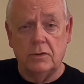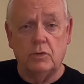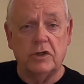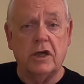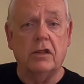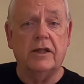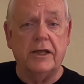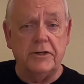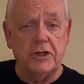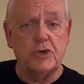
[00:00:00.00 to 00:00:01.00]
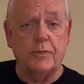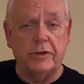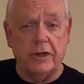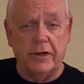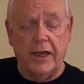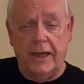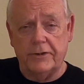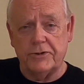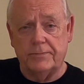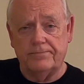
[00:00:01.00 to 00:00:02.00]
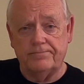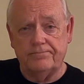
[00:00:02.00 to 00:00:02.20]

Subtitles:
we'll call it a disciplinary action,